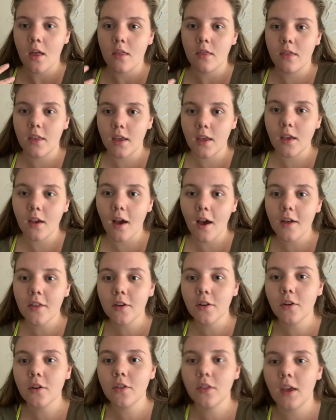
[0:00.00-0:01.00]
The
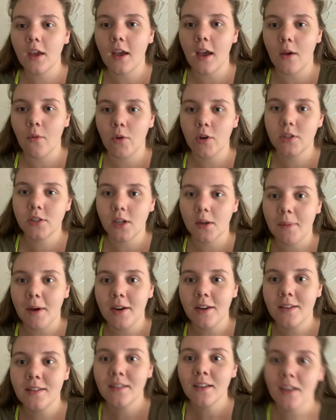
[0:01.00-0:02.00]
other thing I want to talk about
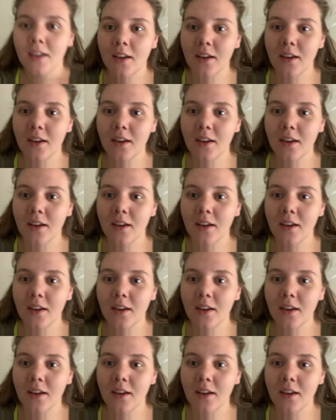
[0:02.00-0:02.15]
is